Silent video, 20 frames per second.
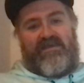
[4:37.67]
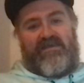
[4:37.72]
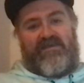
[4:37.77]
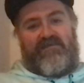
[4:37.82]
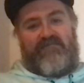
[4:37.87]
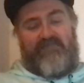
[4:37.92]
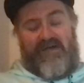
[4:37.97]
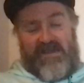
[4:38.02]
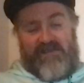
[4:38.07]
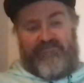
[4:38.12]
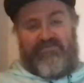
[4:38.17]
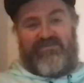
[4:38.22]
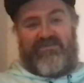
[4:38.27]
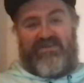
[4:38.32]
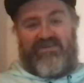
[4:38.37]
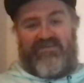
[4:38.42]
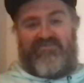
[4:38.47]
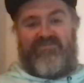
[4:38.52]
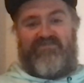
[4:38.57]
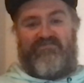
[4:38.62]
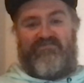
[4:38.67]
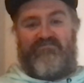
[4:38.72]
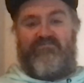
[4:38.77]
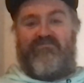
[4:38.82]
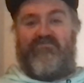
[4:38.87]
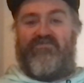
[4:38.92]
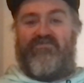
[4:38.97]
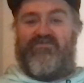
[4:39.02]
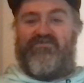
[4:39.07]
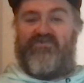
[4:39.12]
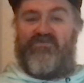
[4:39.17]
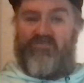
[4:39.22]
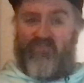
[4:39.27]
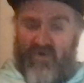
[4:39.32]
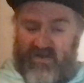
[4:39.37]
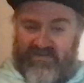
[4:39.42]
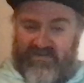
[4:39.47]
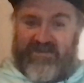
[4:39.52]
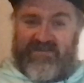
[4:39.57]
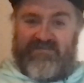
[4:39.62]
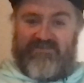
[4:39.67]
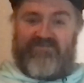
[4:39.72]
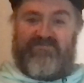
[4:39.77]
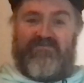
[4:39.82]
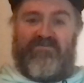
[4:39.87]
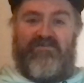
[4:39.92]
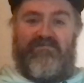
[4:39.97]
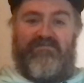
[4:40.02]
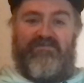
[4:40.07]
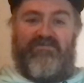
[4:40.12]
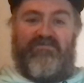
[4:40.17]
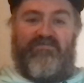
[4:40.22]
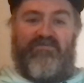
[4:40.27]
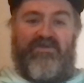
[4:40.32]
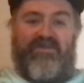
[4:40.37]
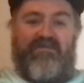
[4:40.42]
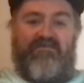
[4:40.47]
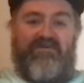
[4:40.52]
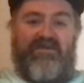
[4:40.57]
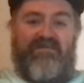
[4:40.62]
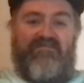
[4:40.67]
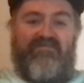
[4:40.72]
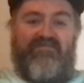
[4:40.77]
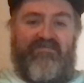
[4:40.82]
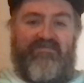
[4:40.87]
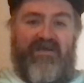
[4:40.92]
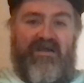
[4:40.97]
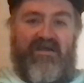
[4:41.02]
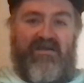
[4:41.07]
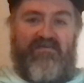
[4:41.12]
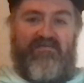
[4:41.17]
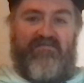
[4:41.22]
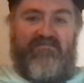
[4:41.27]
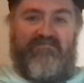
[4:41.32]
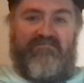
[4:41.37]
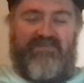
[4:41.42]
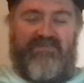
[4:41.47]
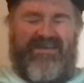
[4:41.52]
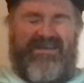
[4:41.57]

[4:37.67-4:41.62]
My prediction was a 1-0 Dortmund win away from home,